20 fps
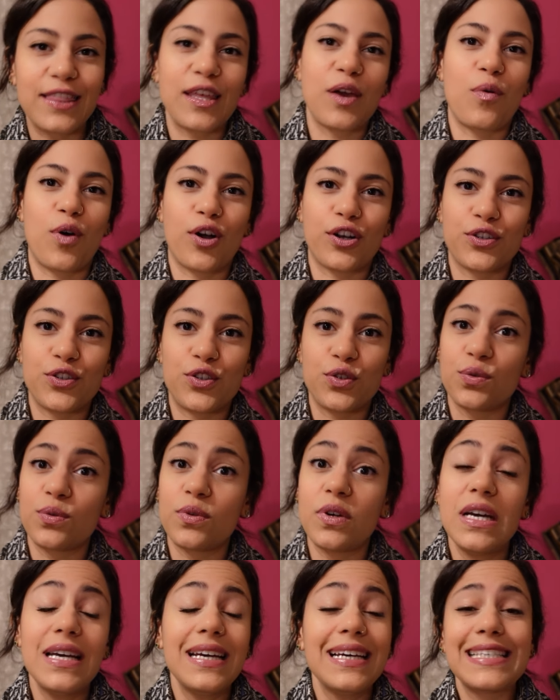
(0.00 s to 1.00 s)
they want to
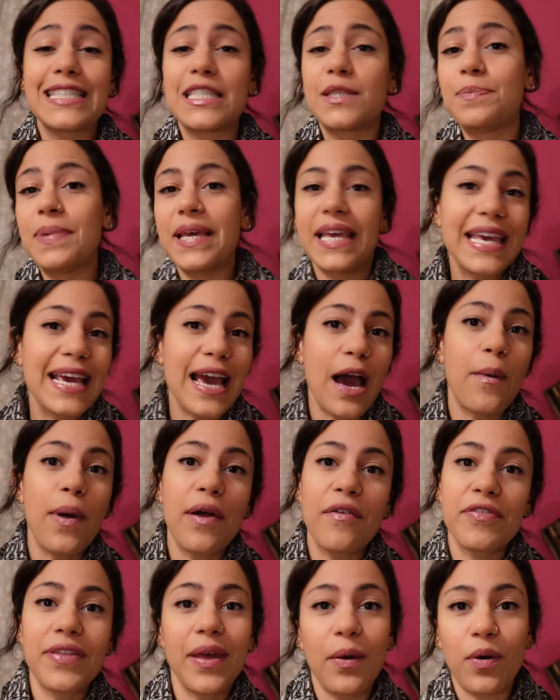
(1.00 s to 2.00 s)
do, speaking
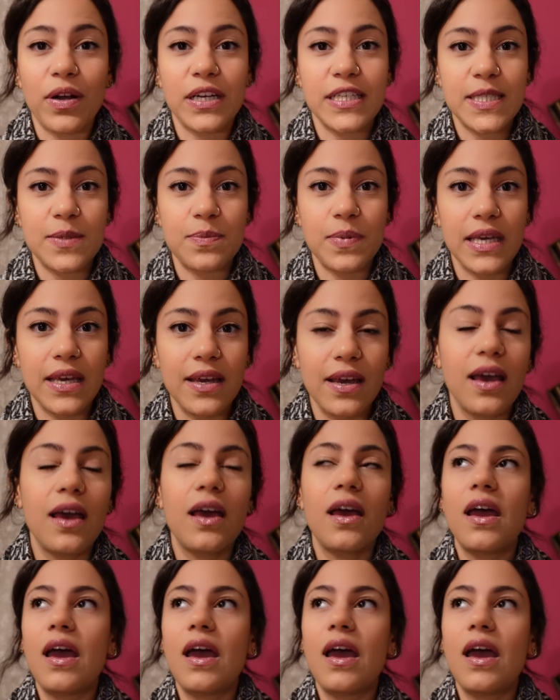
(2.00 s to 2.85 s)
however they want to speak,